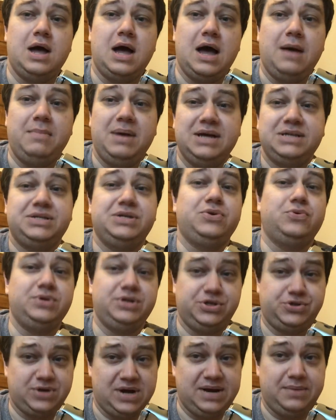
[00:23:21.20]
I'm actually going
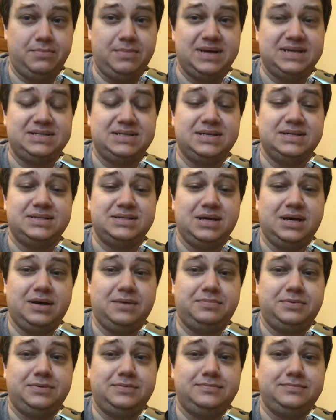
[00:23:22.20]
to try to mess this
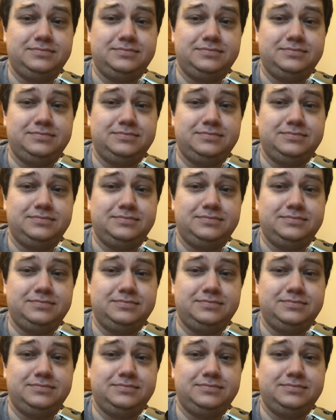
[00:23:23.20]
up.